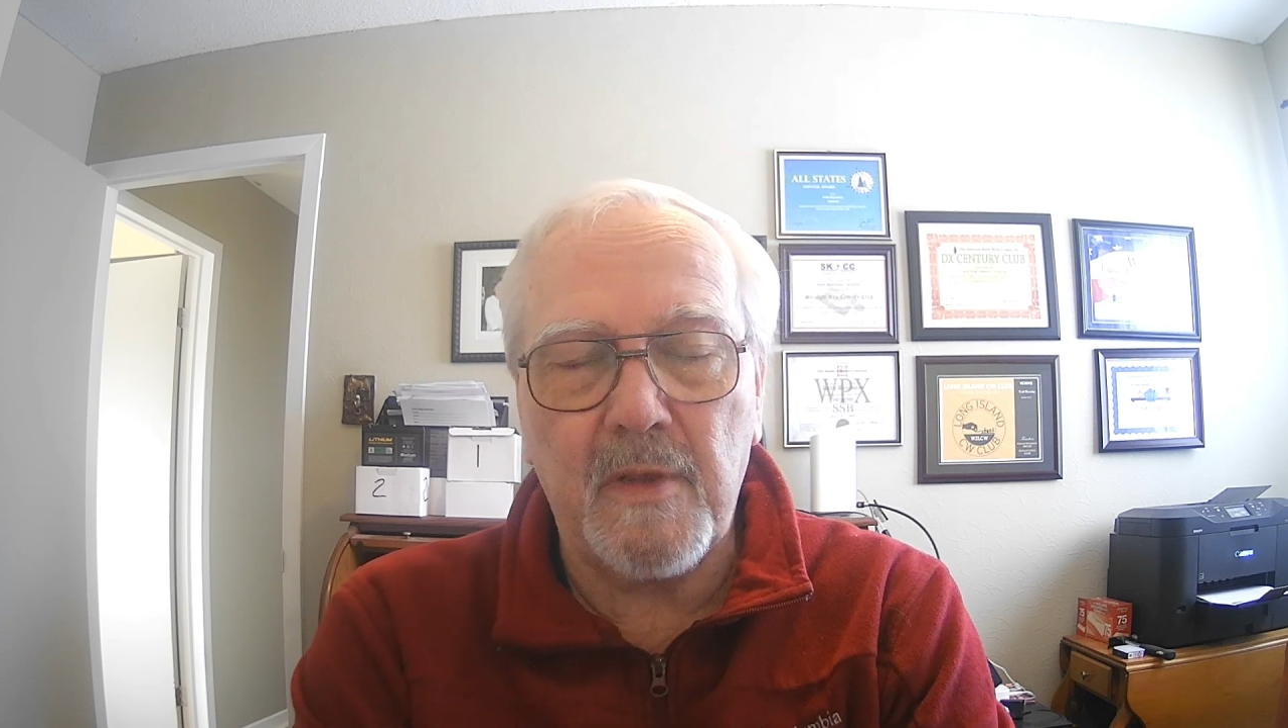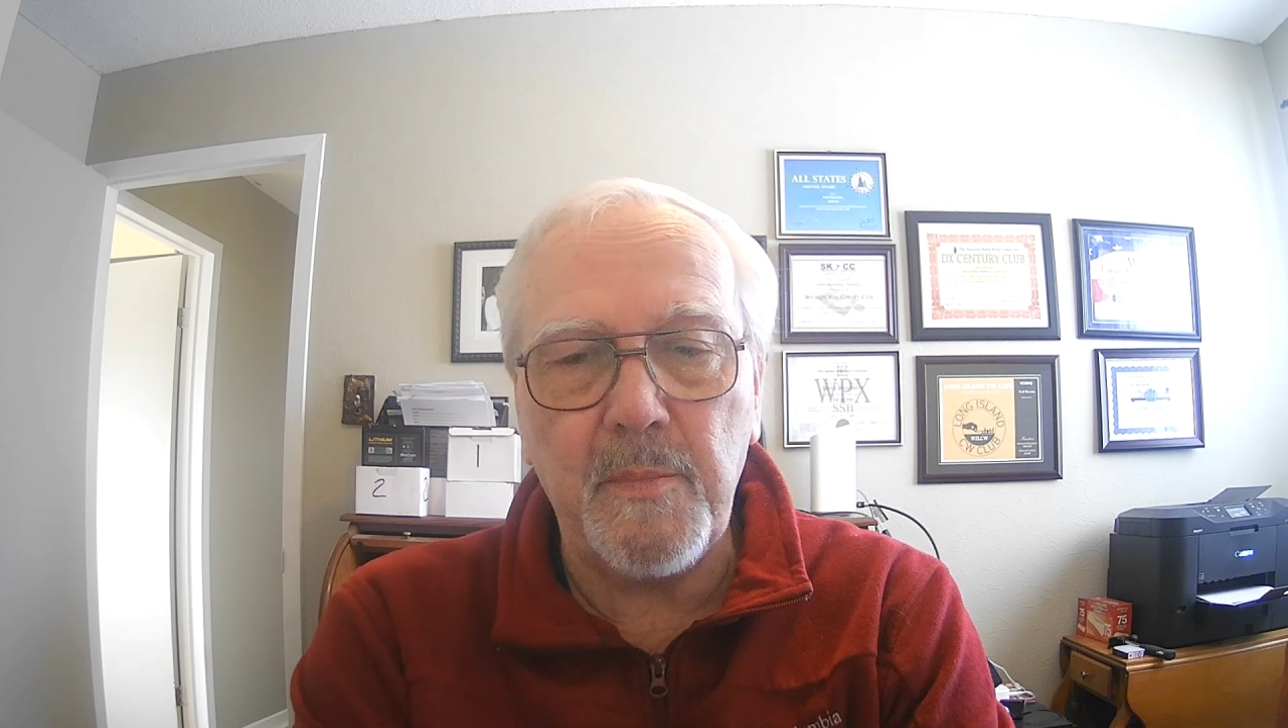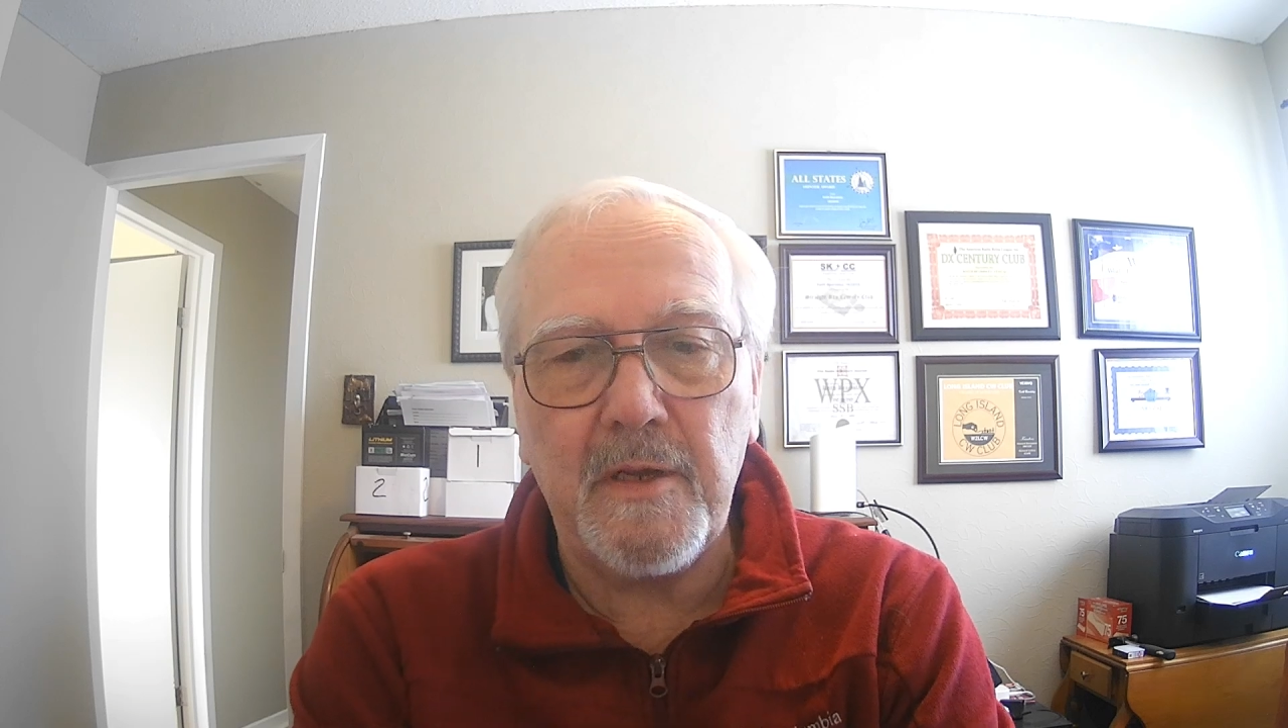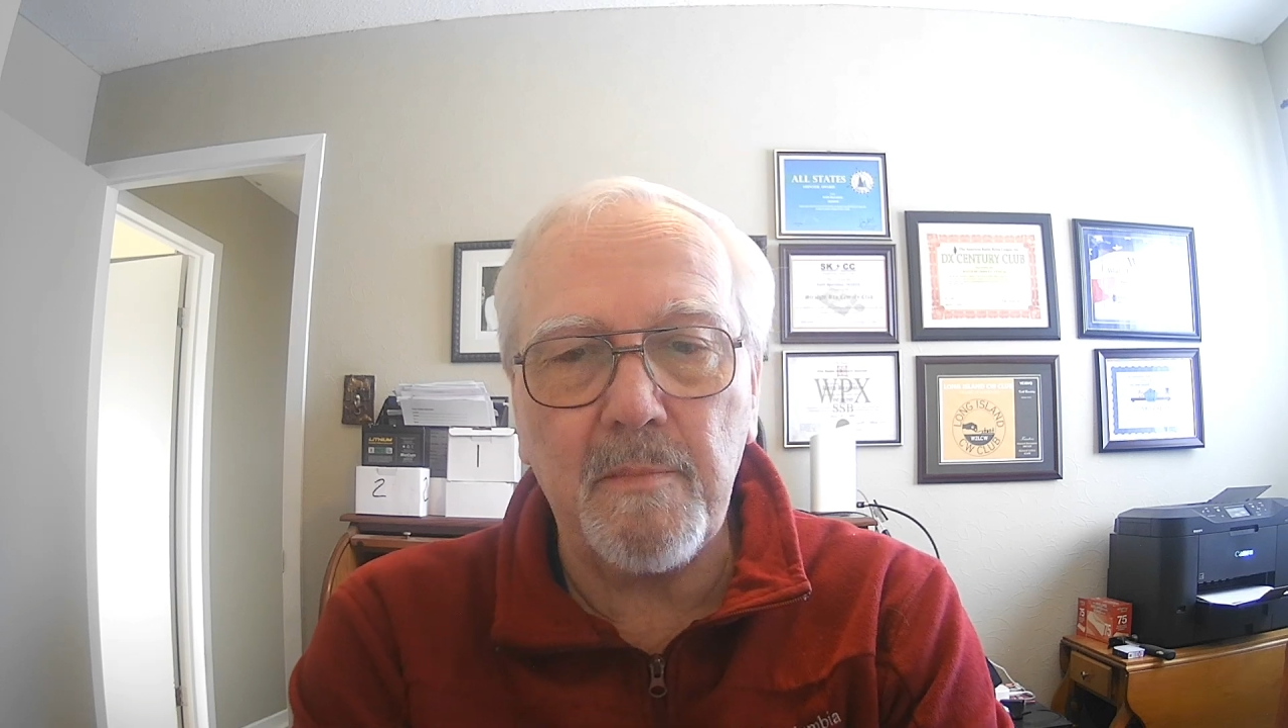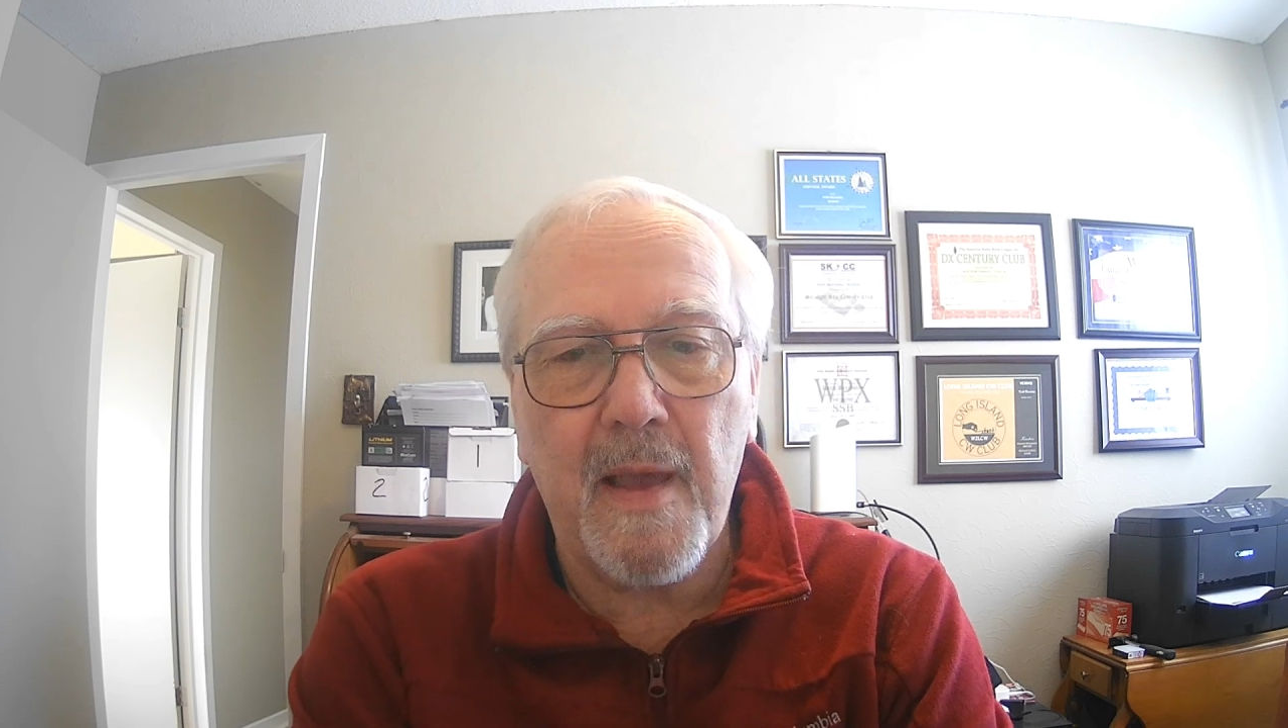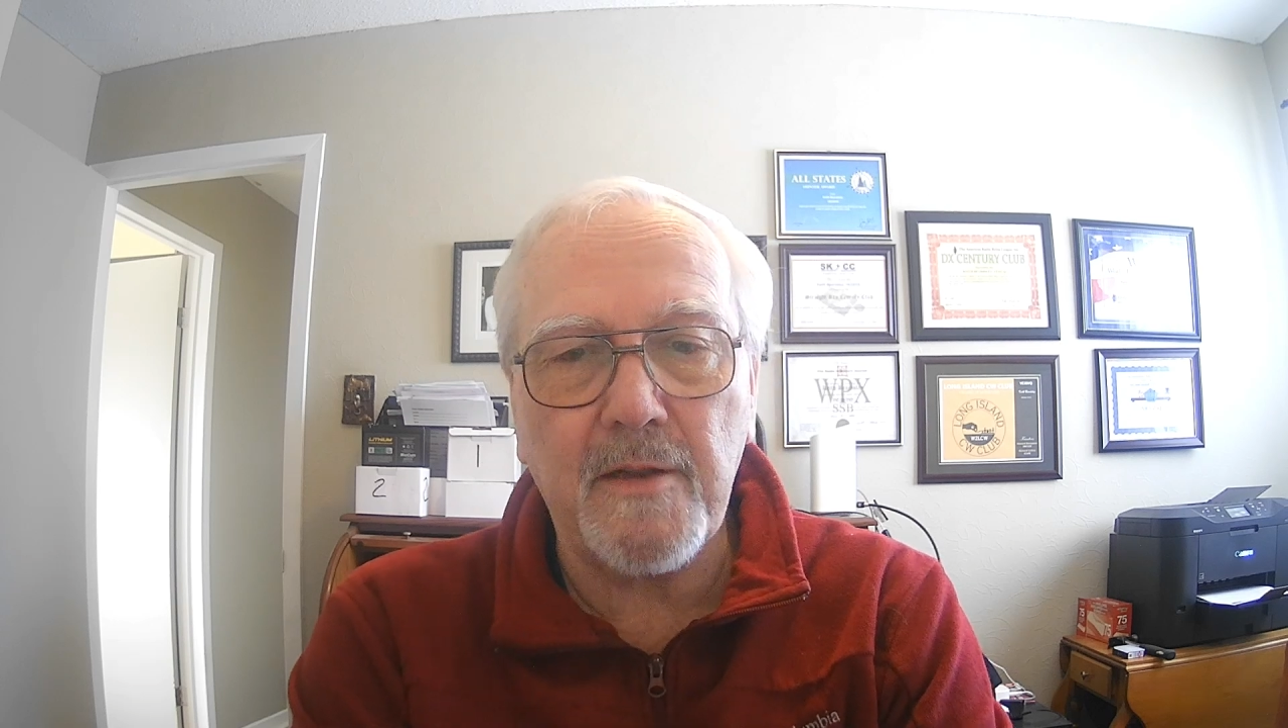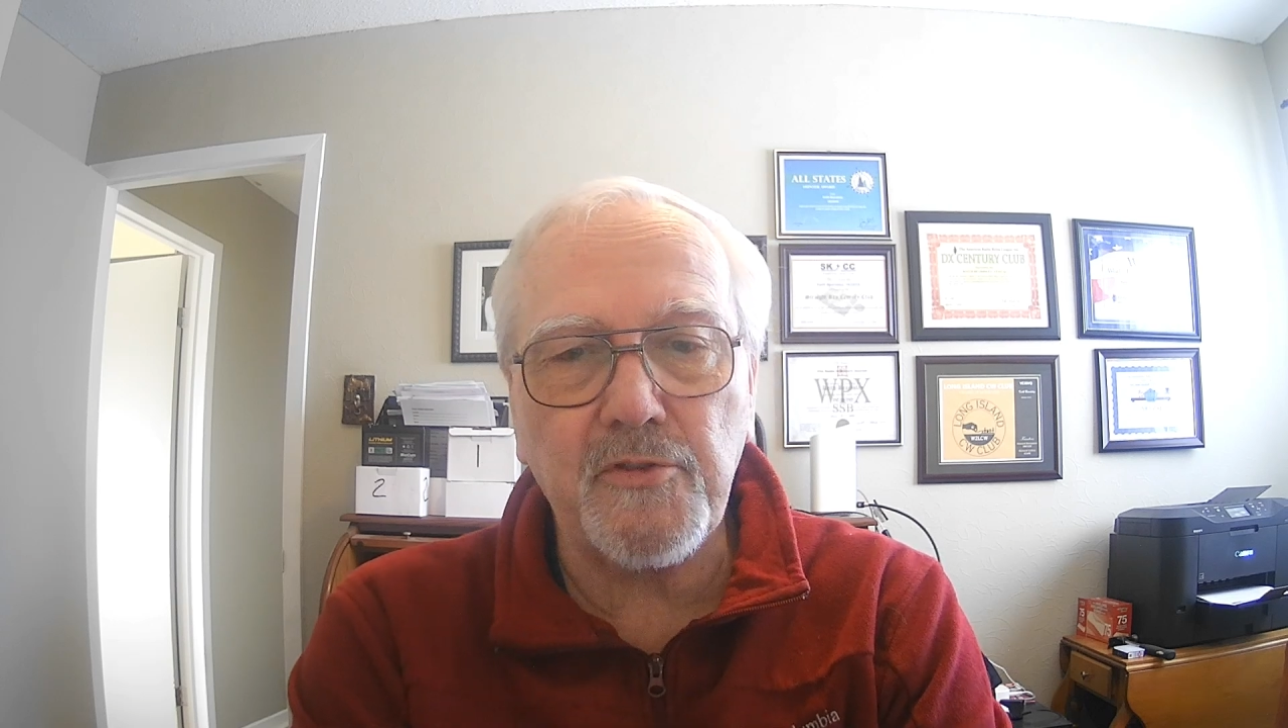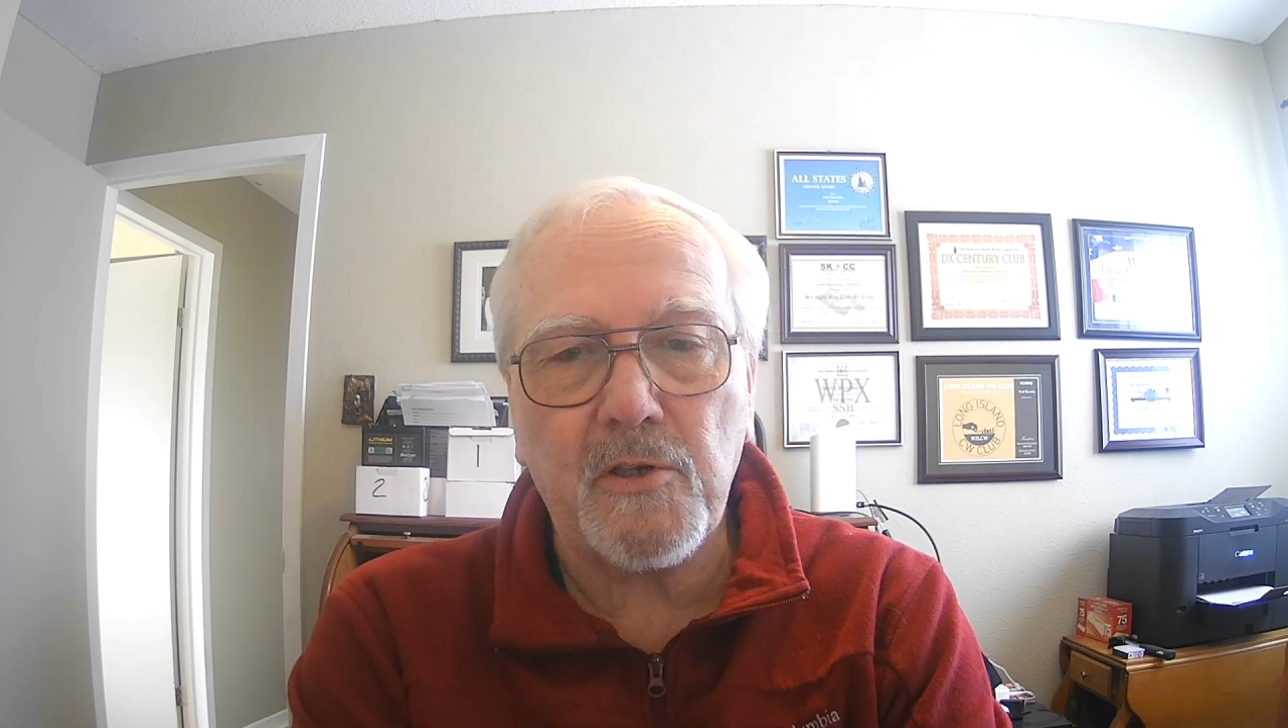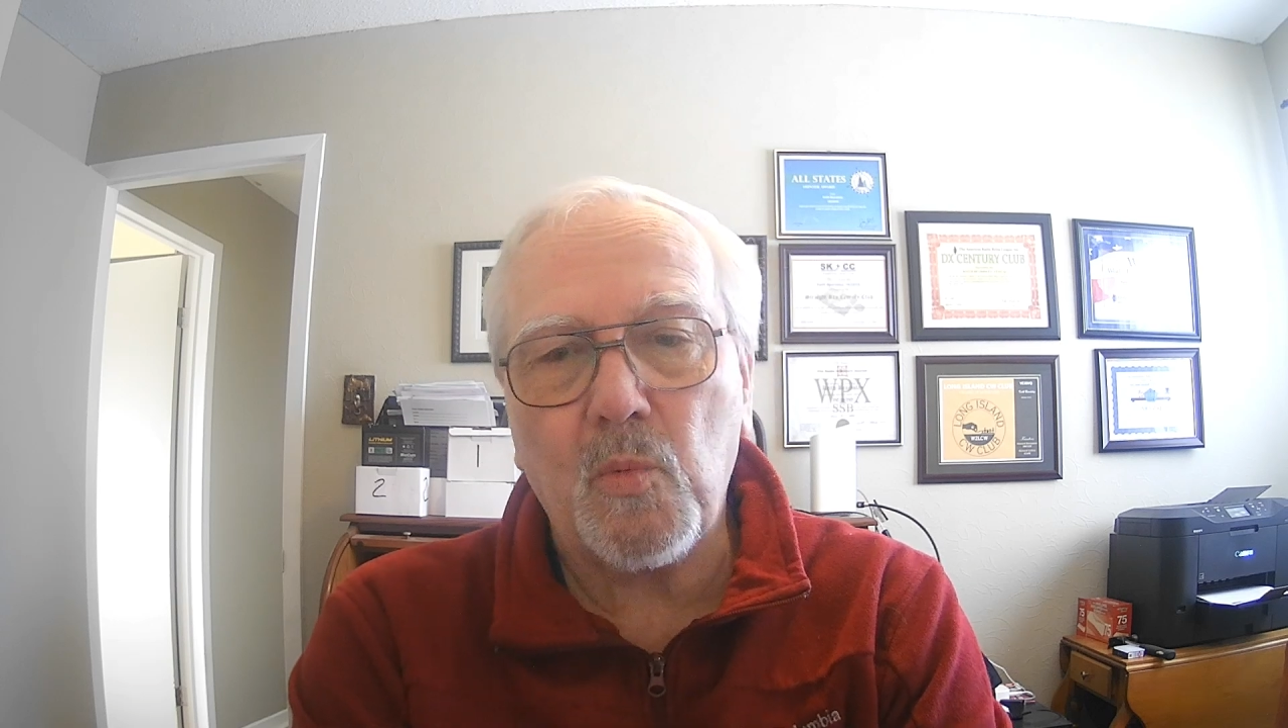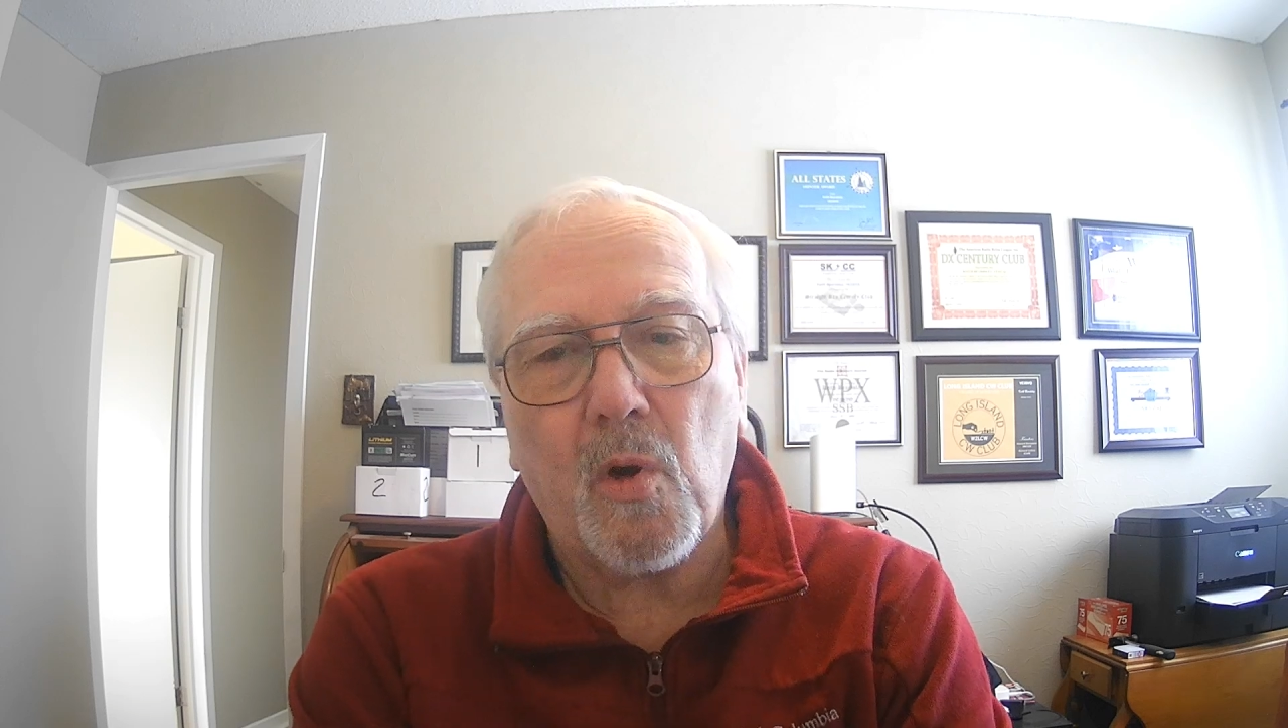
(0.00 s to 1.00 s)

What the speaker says: maybe a magic